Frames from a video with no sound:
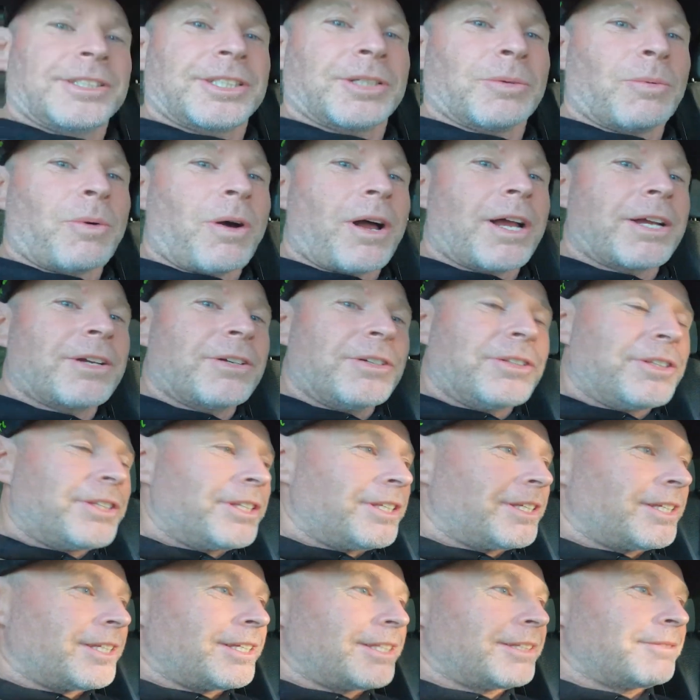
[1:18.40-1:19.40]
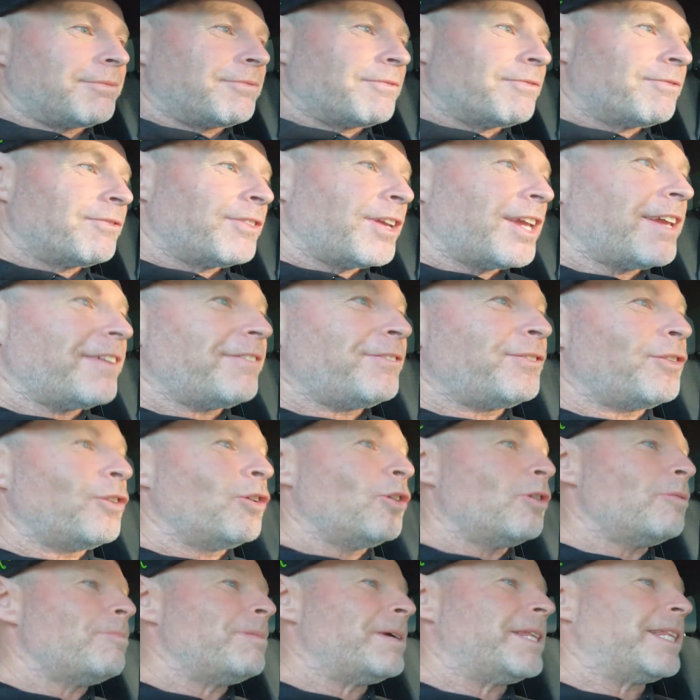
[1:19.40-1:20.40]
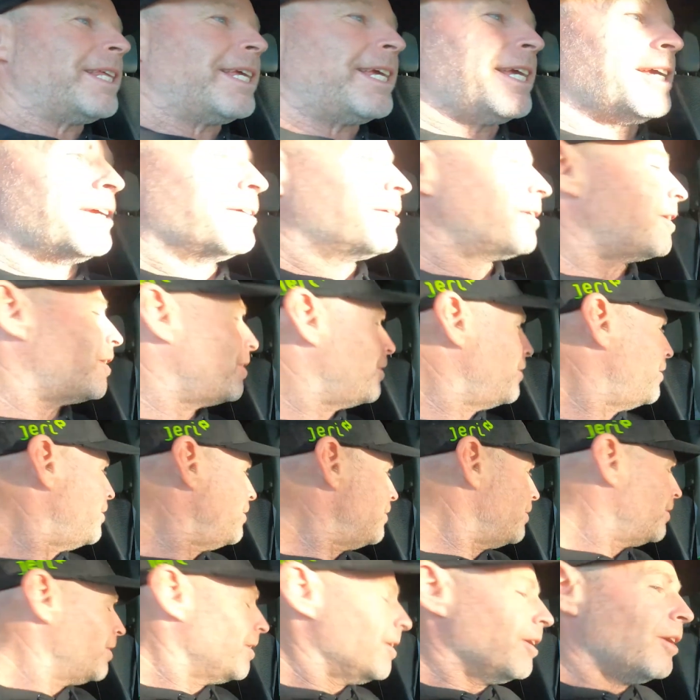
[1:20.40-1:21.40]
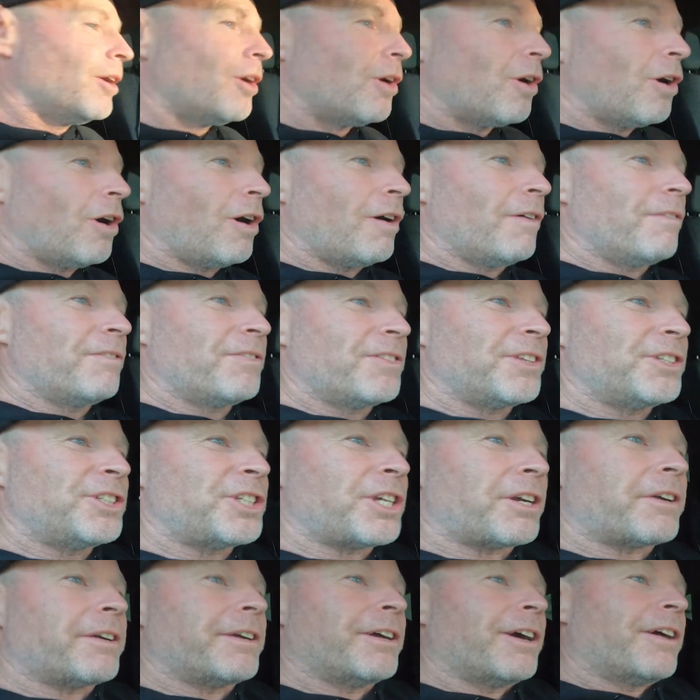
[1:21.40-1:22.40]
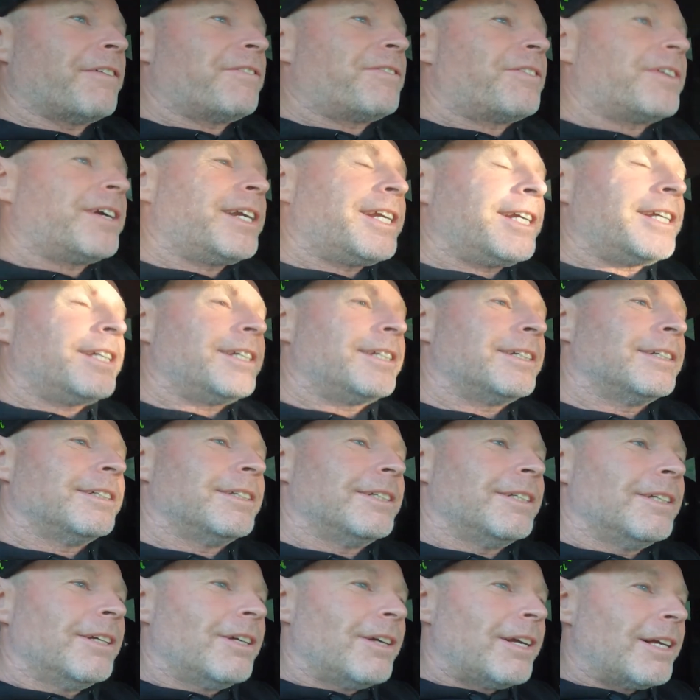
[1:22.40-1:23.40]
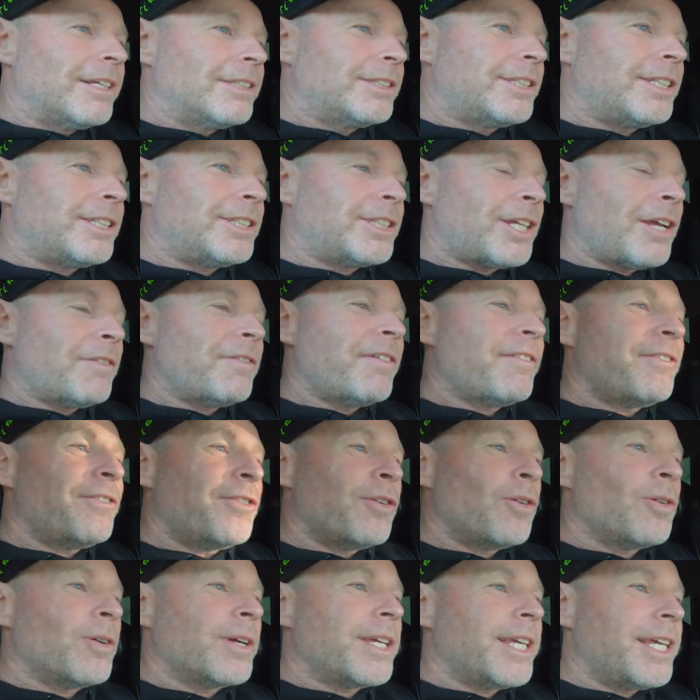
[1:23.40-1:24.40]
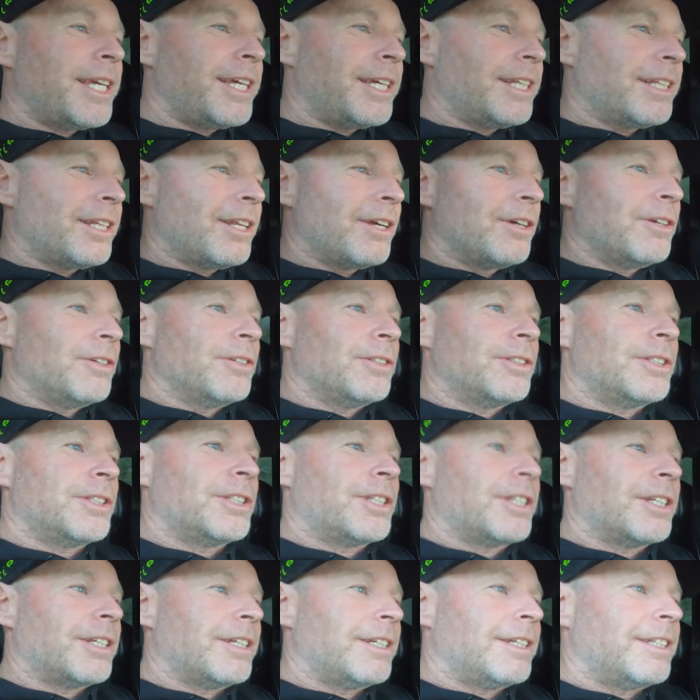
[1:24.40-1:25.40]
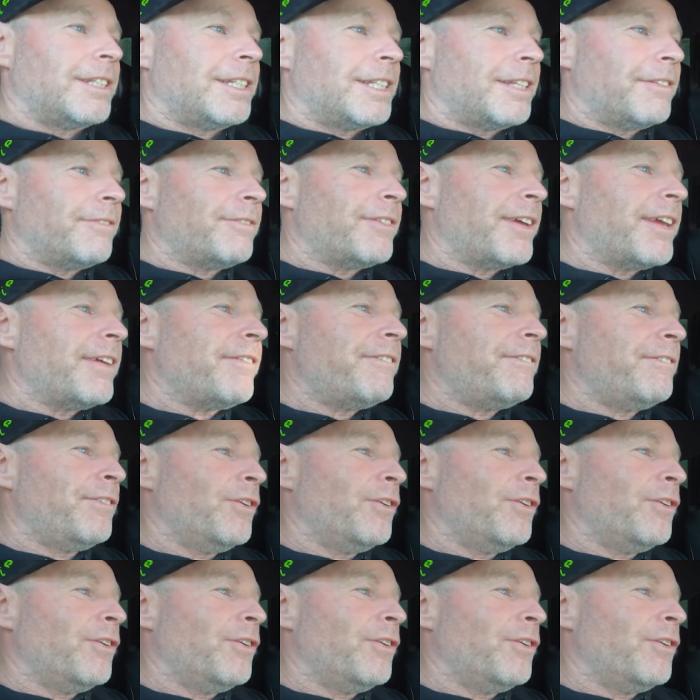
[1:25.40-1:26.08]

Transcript: So why could the V four be the hero of the Jeri offering? Just over four kilos, the, the V